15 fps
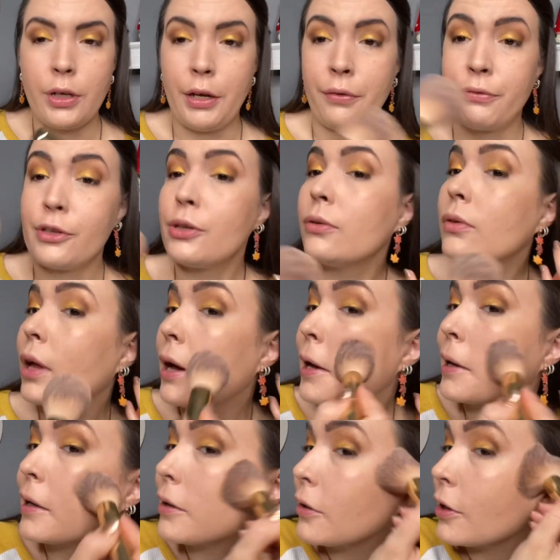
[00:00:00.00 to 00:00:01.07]
if you
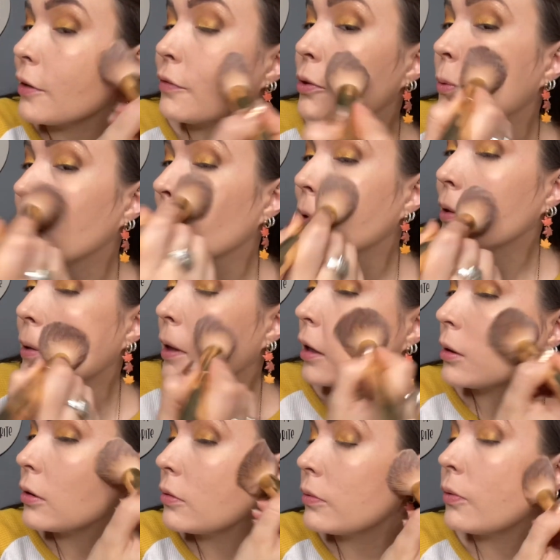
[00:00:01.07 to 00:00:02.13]
like or if you are
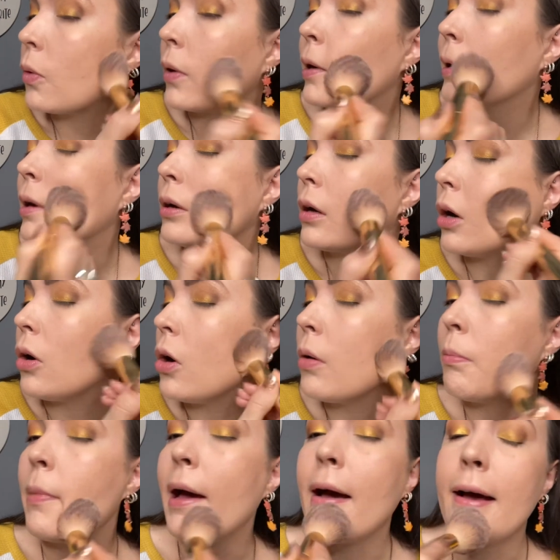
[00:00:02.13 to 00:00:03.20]
looking for an all
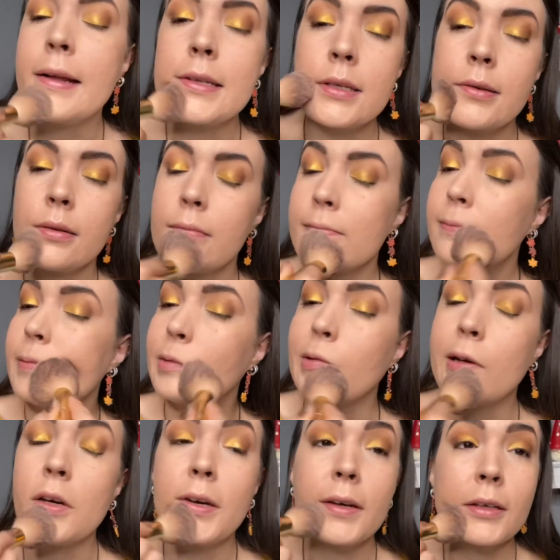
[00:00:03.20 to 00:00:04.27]
matte
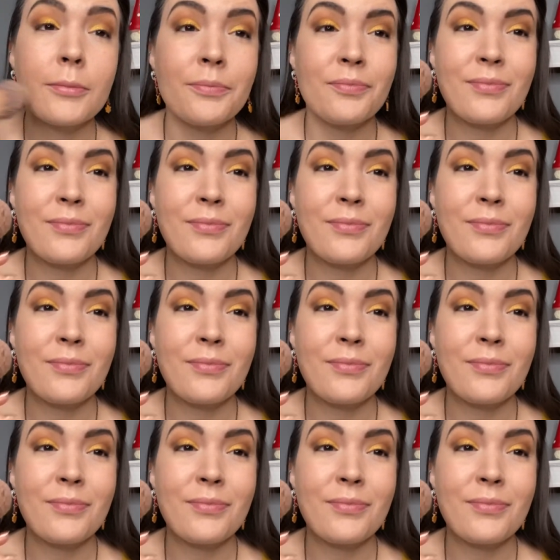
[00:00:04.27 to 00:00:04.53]
look,